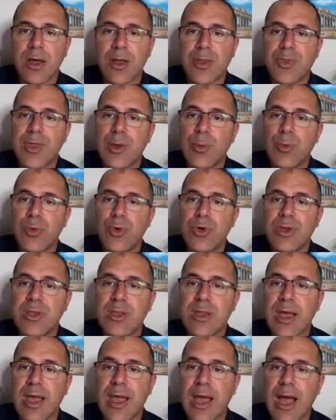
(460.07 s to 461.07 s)
they would
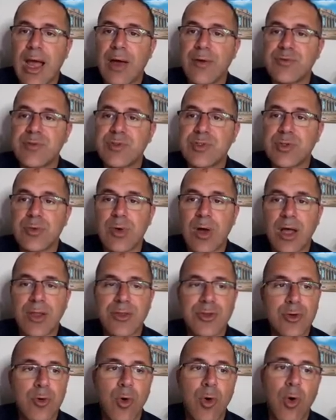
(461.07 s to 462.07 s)
have to
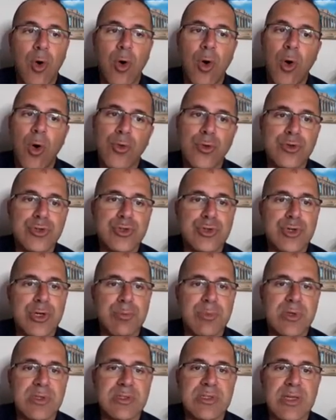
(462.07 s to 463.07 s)
undergo all those
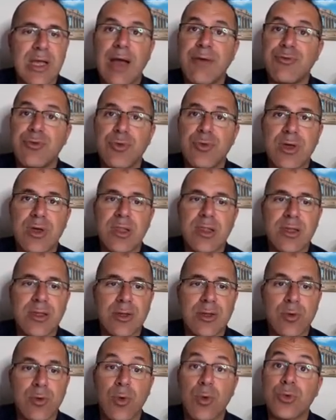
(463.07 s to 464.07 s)
treatments after the
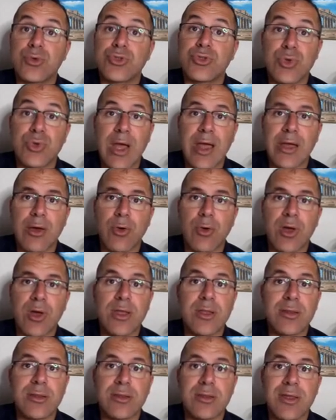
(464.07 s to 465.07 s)
clinical trial,
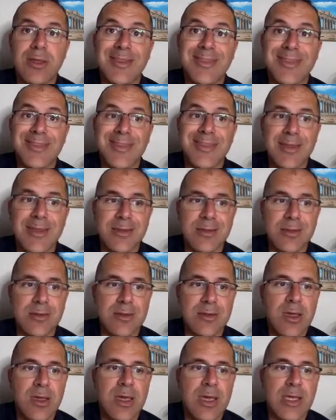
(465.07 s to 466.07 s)
and they
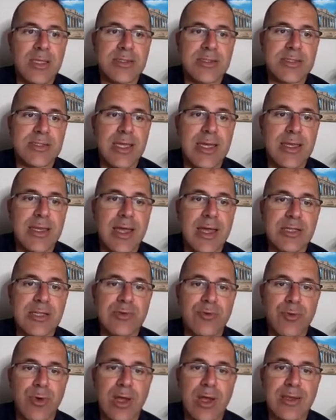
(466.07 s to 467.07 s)
didn't. Instead, as
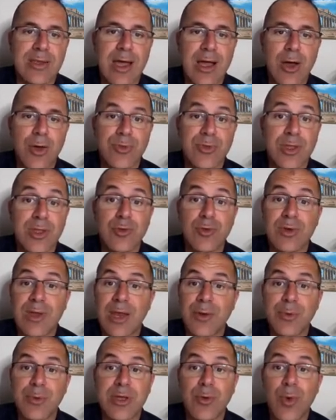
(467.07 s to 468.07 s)
of right now, they do
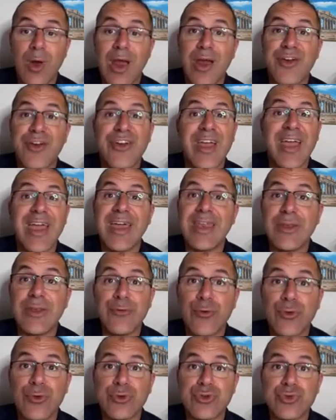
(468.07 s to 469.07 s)
not require any
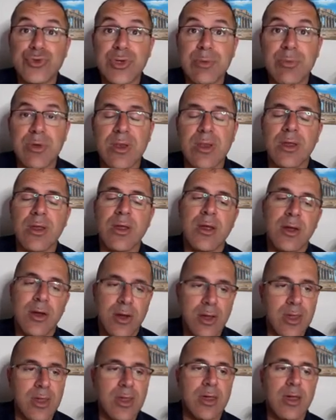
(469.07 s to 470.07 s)
further treatment.
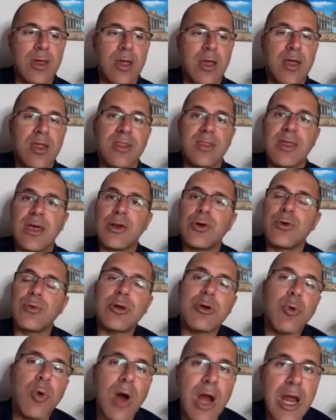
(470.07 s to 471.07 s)
Okay, they don't
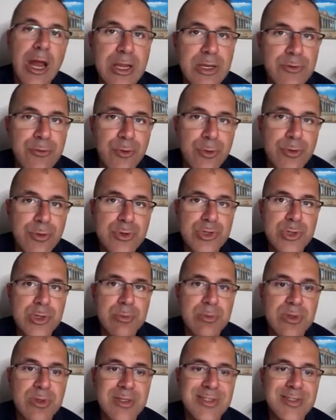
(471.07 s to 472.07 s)
require any further
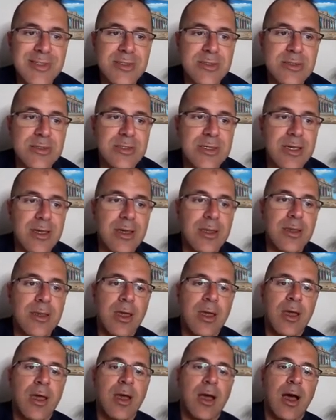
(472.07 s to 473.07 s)
treatment. This is insane.
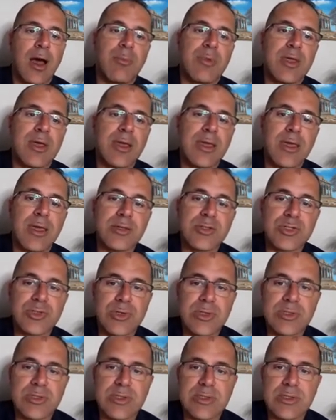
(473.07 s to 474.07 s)
I mean, I can't
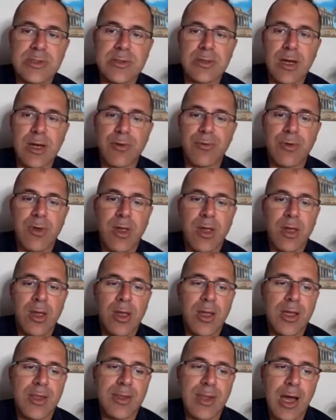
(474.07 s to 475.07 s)
stress this enough.
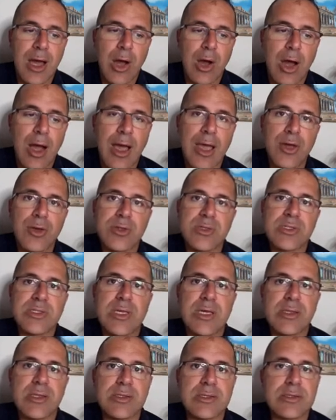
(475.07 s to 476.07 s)
And now, I
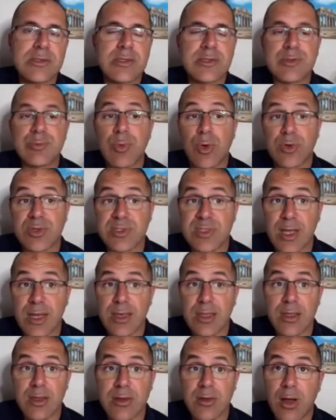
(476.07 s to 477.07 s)
understand this is a small
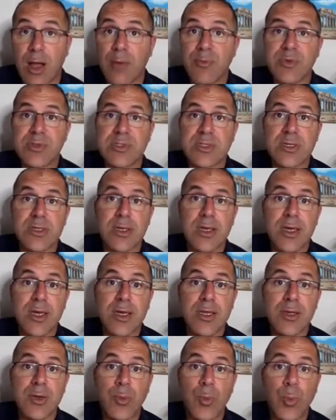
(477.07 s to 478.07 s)
study, obviously,
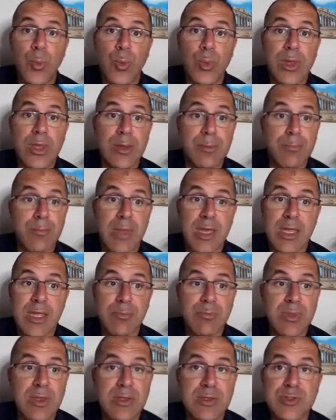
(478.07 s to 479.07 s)
and we may
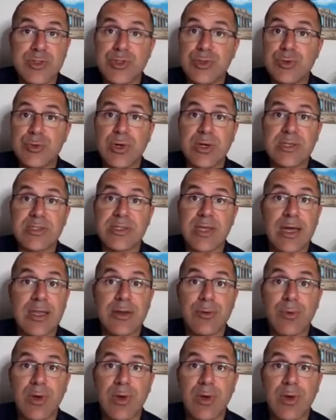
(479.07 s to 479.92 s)
be too excited